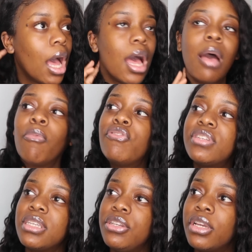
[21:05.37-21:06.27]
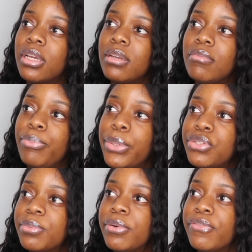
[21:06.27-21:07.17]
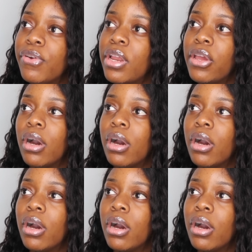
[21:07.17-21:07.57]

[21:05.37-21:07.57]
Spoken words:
Obviously you can build your portfolio